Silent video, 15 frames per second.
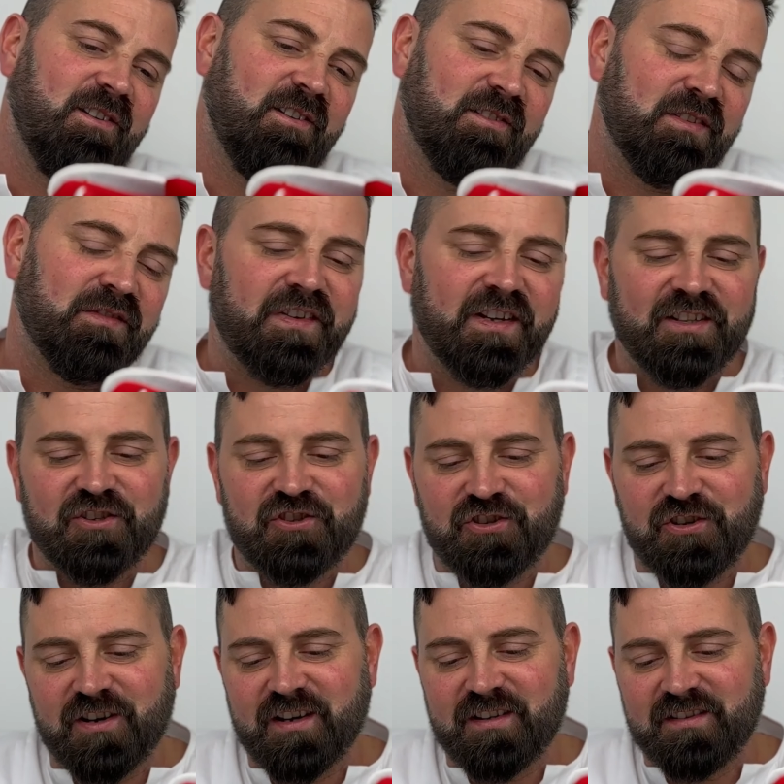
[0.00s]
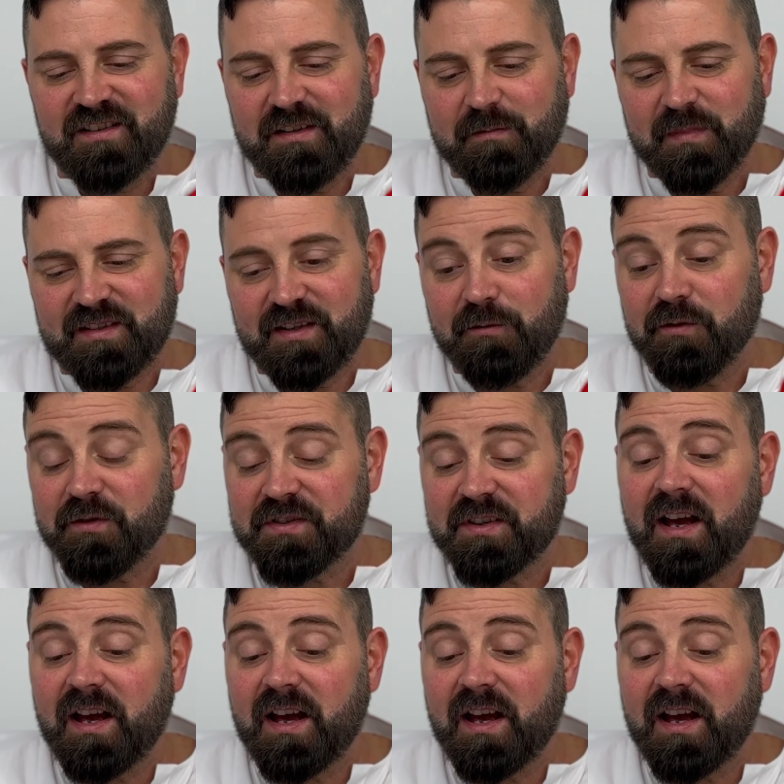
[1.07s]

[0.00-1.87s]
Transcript: the finishing and the materials.